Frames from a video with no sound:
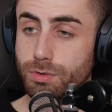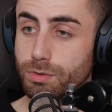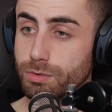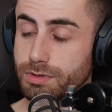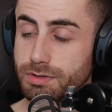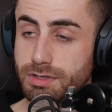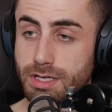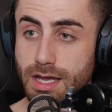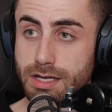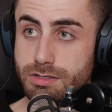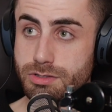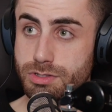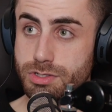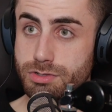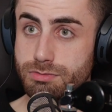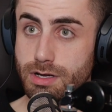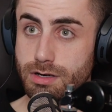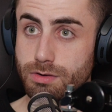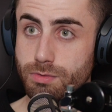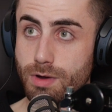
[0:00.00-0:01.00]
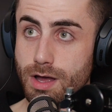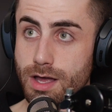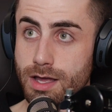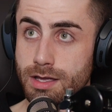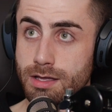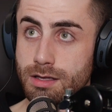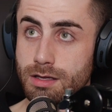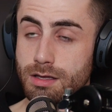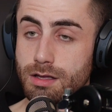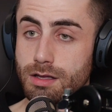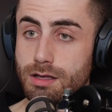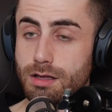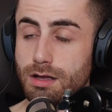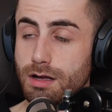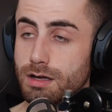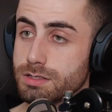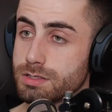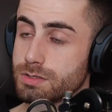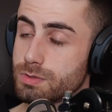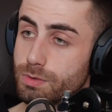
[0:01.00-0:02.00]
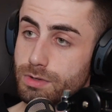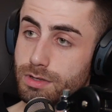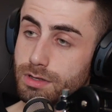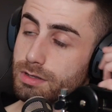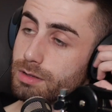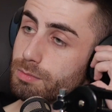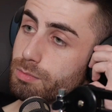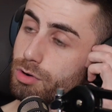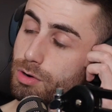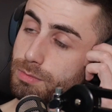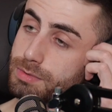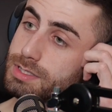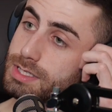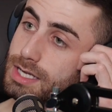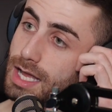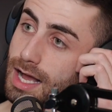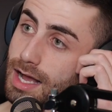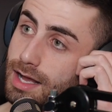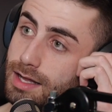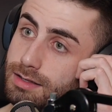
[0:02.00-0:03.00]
Called the agent straight away. I saw that the property